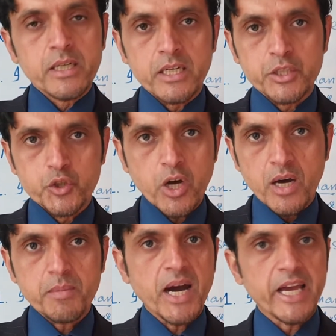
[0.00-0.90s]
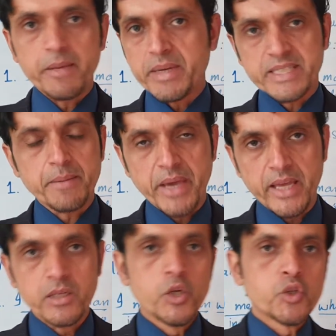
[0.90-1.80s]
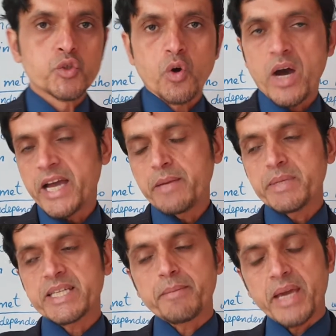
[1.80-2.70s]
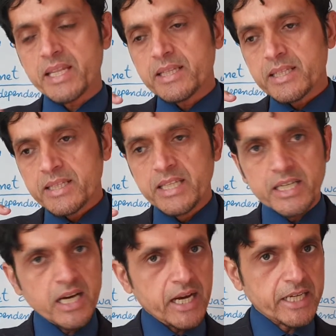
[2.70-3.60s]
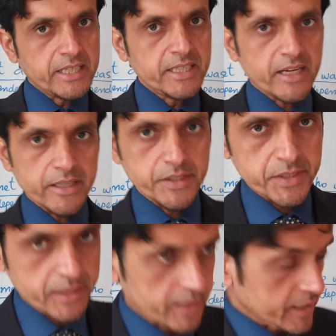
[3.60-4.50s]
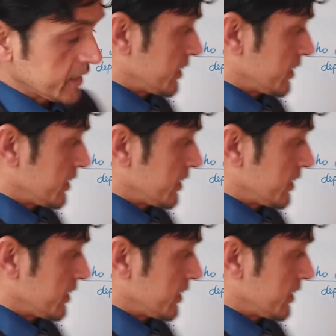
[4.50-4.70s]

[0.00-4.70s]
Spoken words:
job I met a man, so I met a man, the idea is clear.